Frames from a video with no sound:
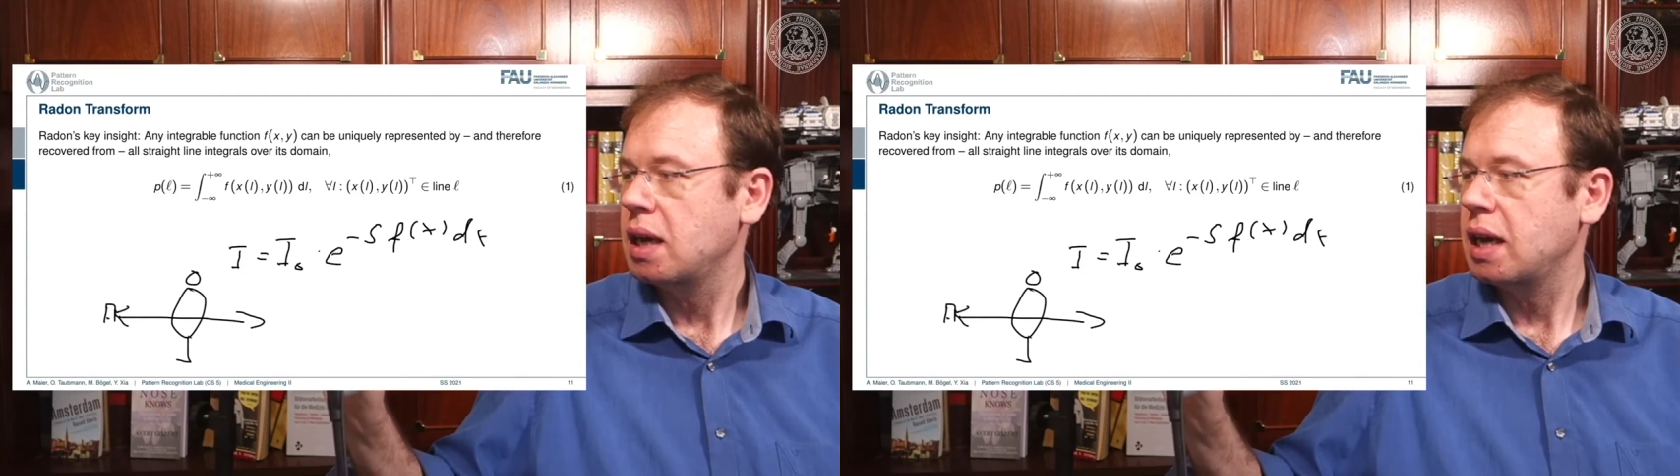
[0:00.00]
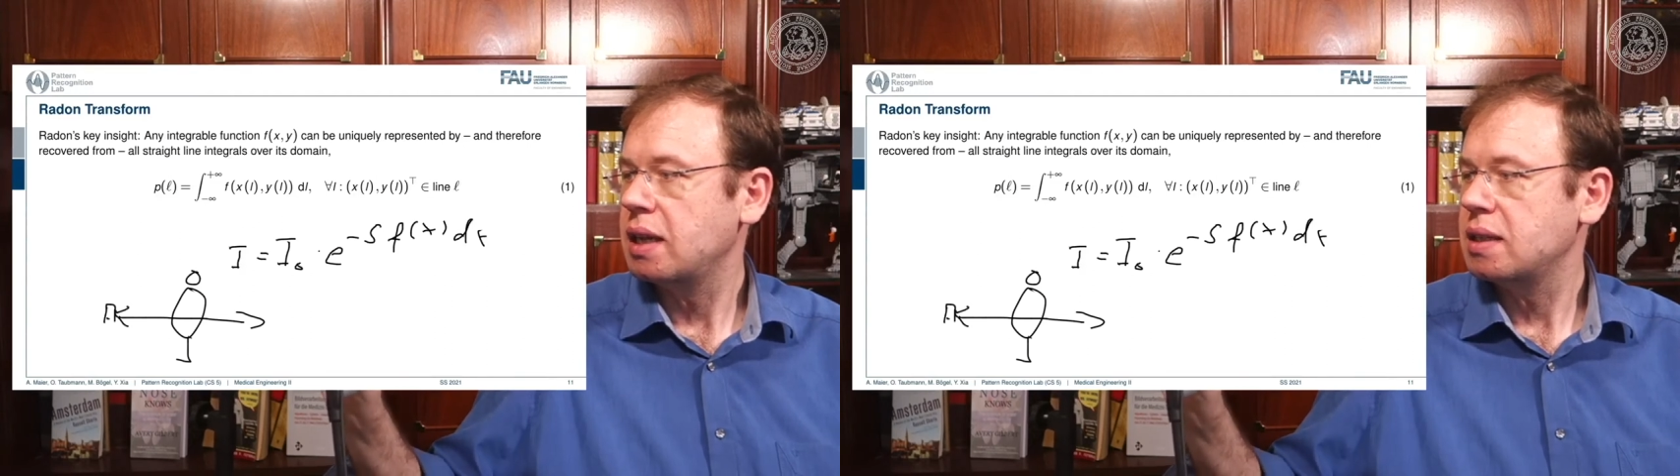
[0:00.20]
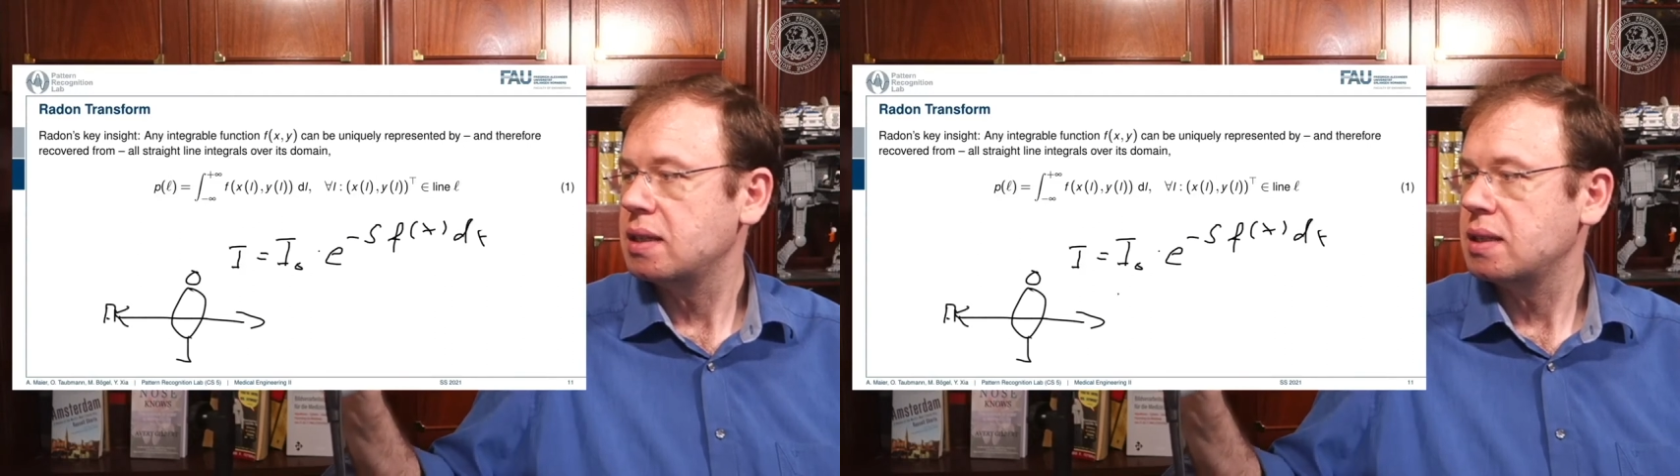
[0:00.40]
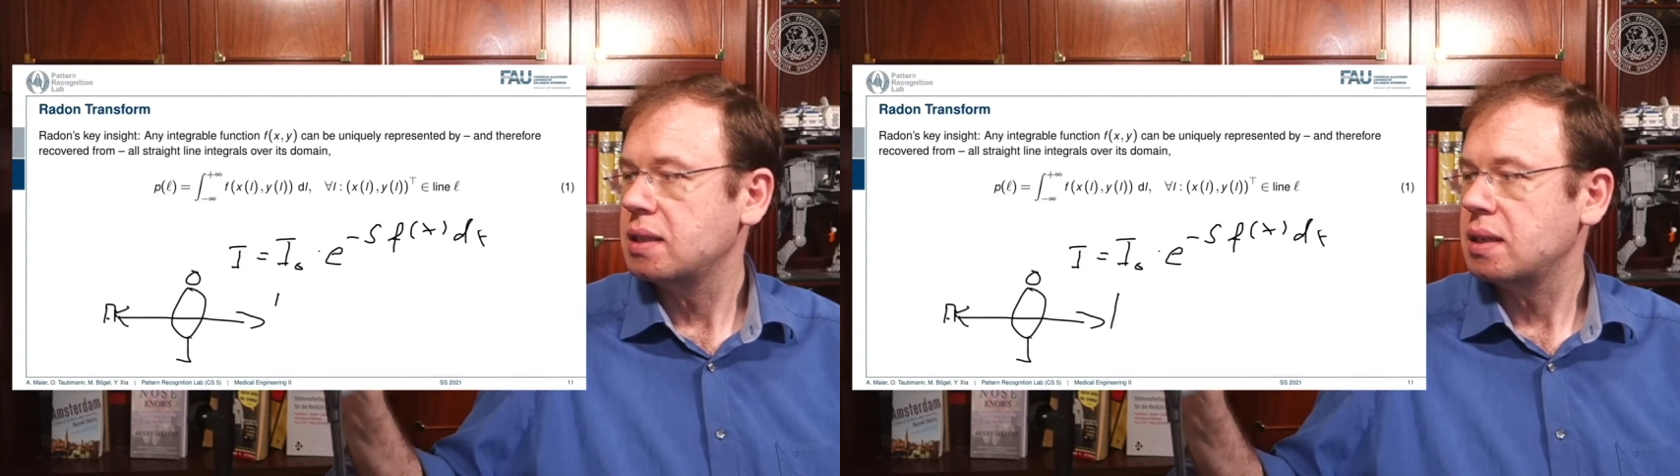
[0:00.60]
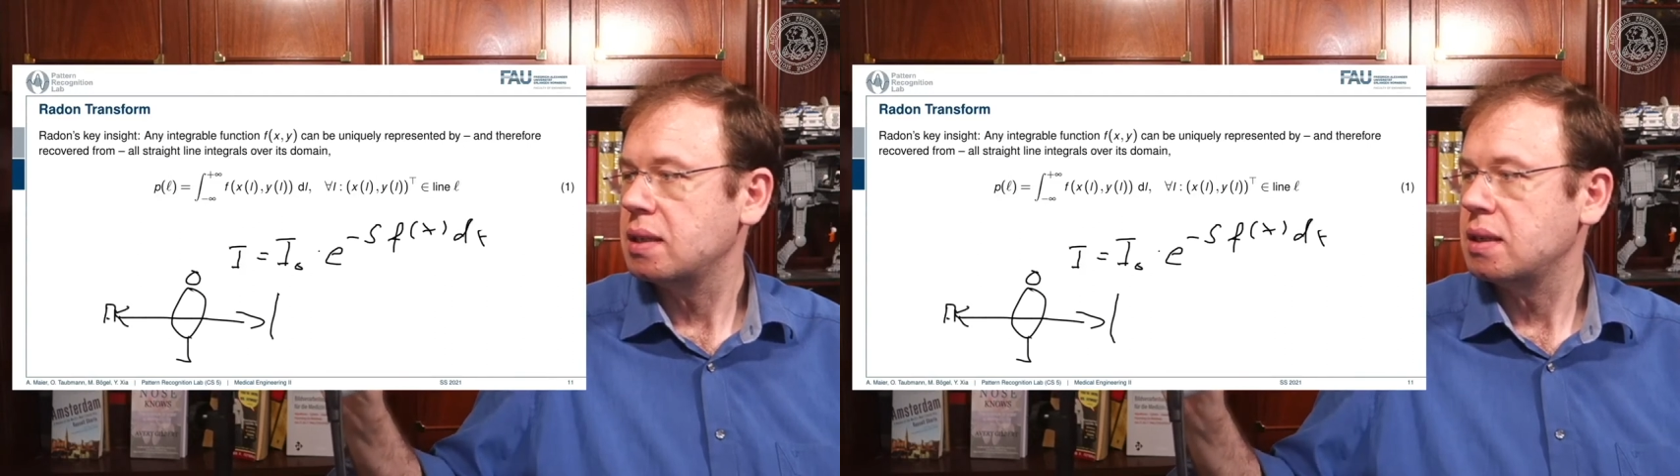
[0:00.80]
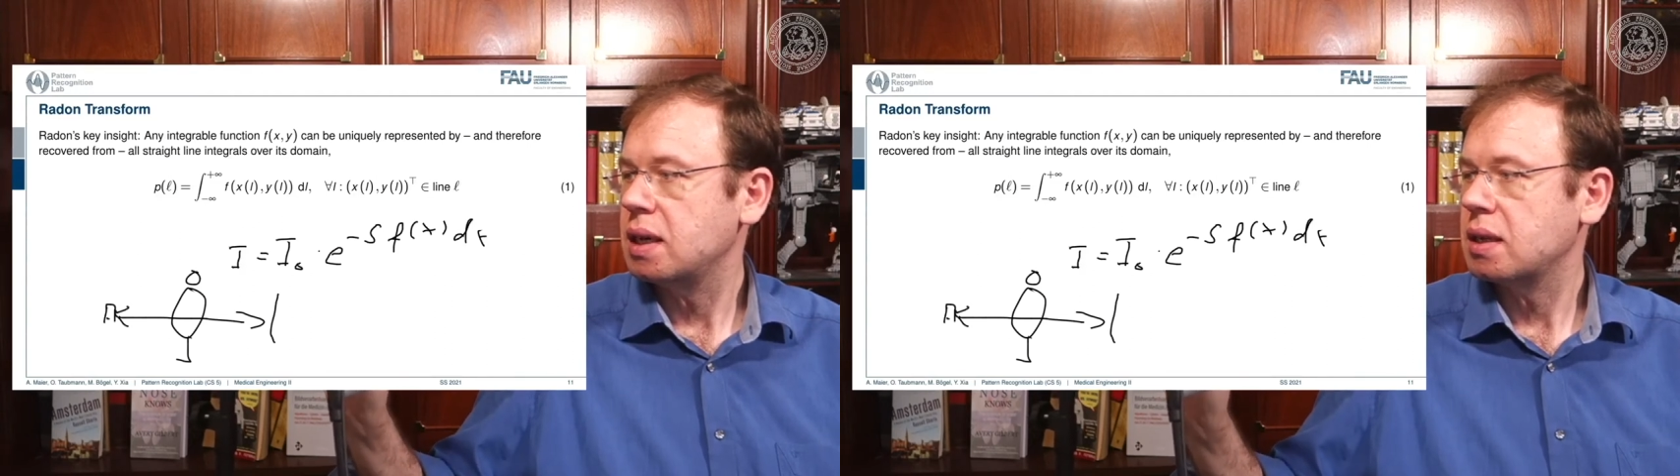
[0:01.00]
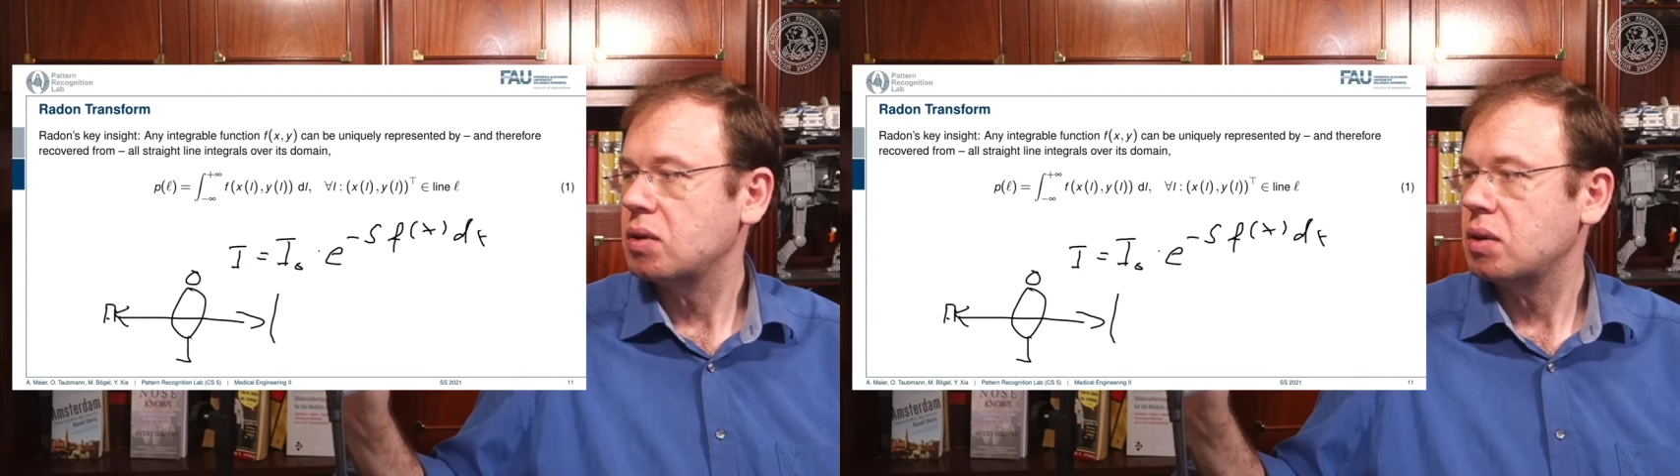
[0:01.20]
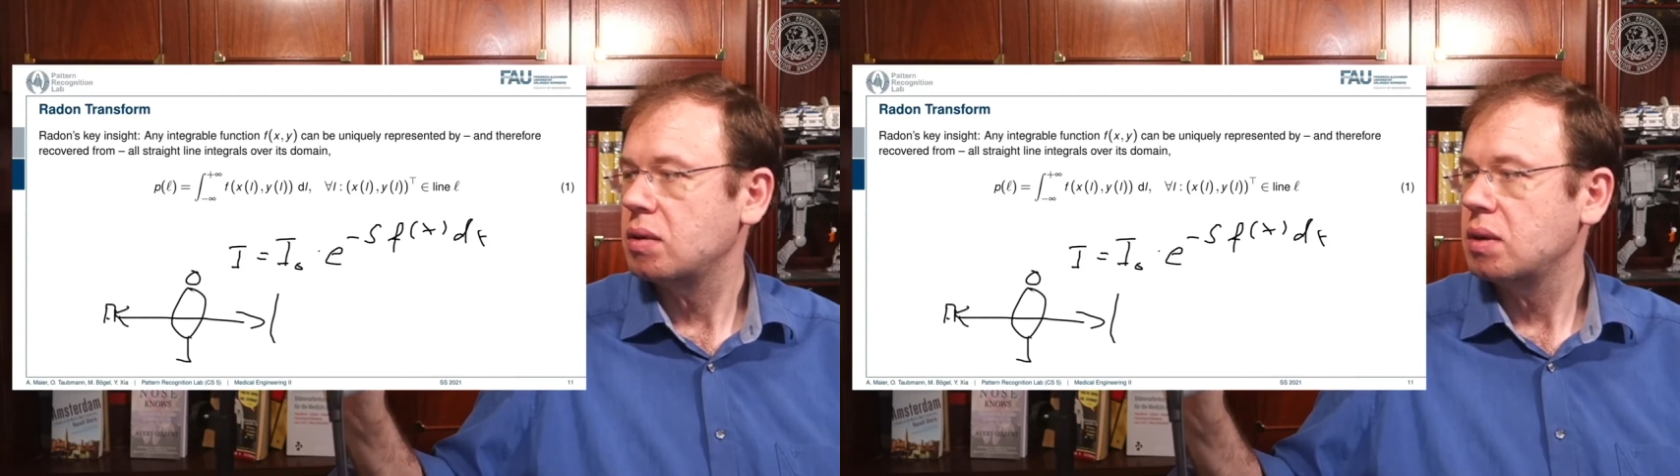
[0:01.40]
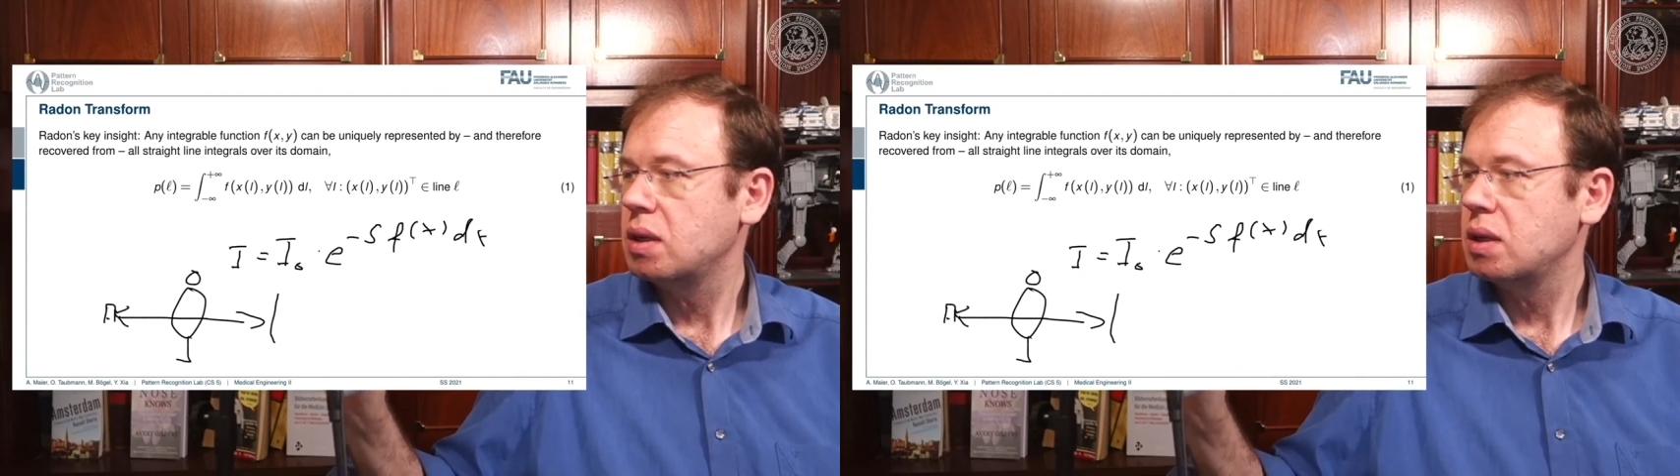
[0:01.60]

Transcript: and this is the detector.